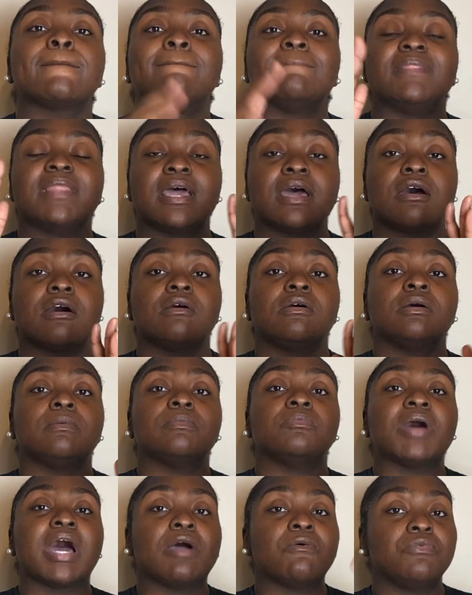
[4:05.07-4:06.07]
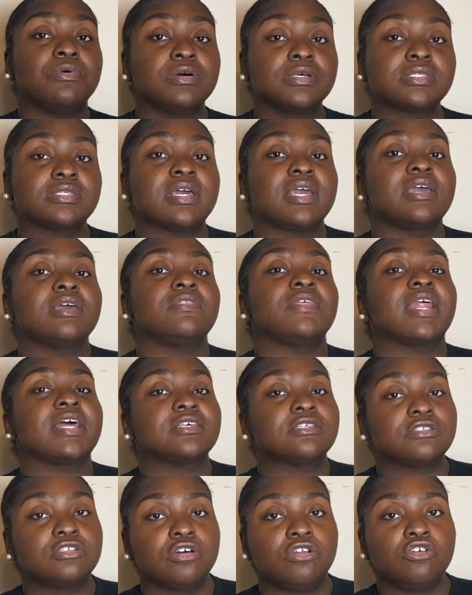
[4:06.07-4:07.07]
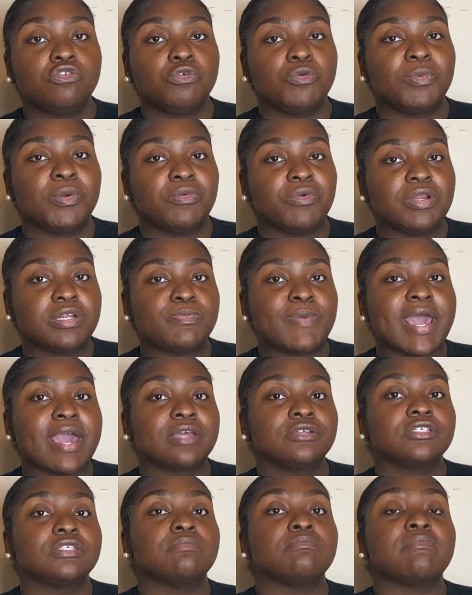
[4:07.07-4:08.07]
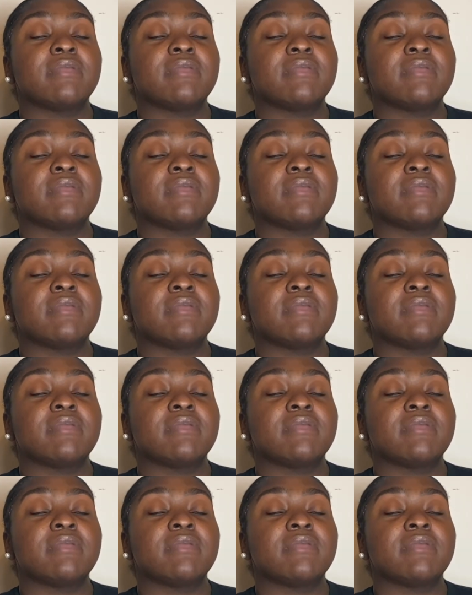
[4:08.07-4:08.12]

Now, I will say that I still do be reading packages,